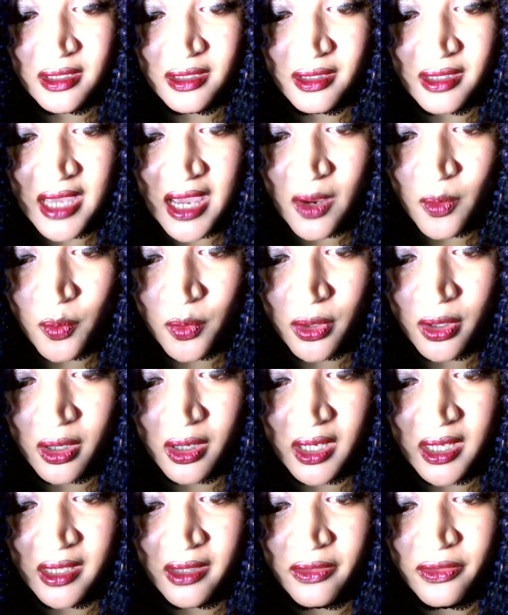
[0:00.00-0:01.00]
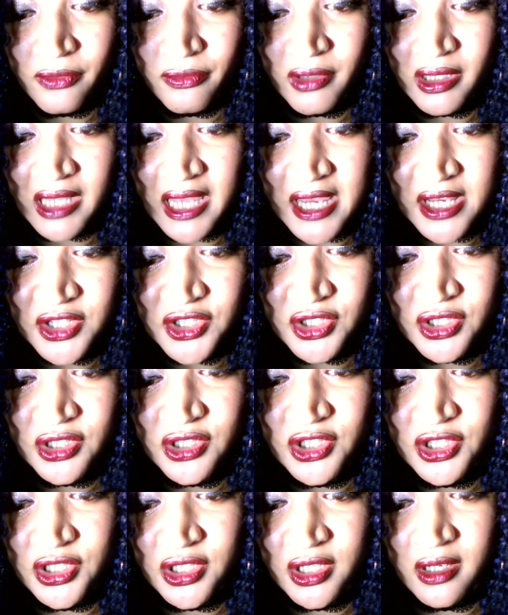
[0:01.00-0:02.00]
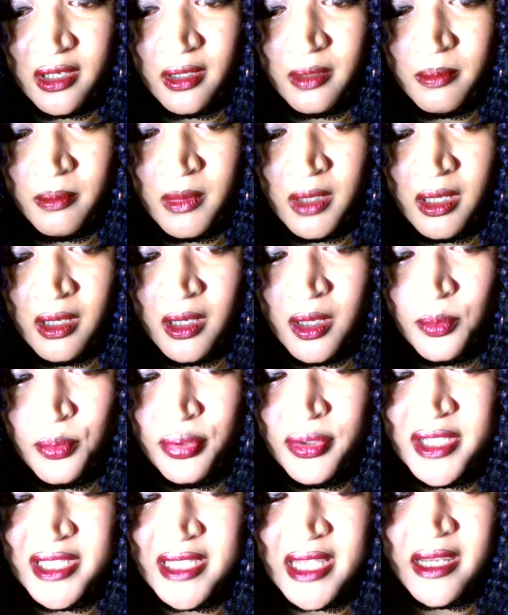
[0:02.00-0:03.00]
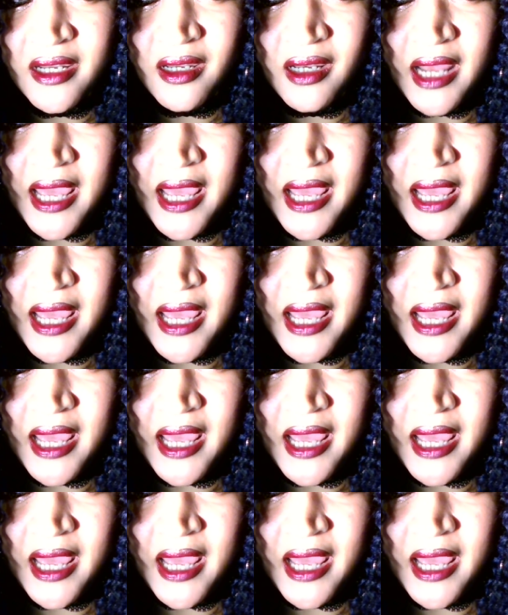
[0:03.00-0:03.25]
that were in the relationship presented